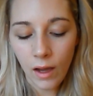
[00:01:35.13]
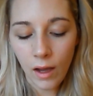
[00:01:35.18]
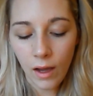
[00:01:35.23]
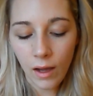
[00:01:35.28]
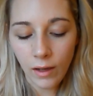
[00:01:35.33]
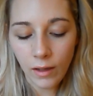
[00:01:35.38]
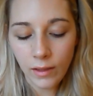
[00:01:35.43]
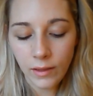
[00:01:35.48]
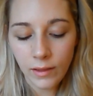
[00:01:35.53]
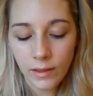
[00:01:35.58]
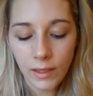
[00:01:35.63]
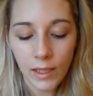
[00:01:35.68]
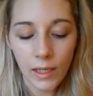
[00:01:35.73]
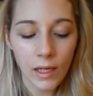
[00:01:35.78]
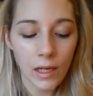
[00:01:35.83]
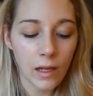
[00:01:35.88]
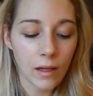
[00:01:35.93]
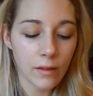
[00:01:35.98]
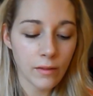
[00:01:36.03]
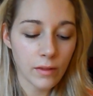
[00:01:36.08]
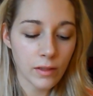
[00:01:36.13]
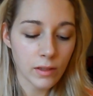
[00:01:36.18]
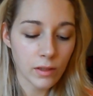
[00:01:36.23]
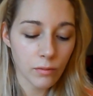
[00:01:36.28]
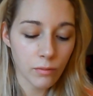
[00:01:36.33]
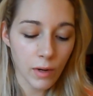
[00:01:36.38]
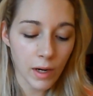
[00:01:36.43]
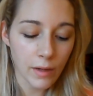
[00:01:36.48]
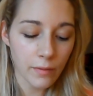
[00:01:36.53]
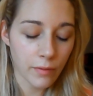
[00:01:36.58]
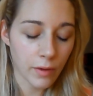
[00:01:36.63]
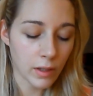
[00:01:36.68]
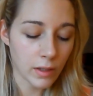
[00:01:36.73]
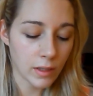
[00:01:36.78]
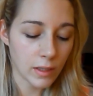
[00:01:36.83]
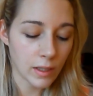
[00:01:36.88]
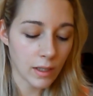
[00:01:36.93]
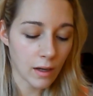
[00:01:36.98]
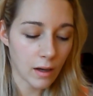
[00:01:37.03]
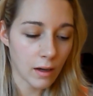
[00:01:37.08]
concealer that's great for
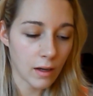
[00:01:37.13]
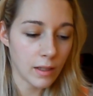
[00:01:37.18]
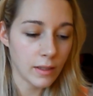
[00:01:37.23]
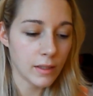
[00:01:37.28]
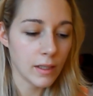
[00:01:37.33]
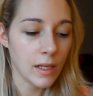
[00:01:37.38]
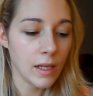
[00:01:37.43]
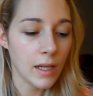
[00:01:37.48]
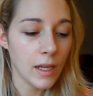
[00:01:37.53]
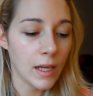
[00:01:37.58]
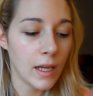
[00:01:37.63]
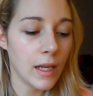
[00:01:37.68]
under the eyes.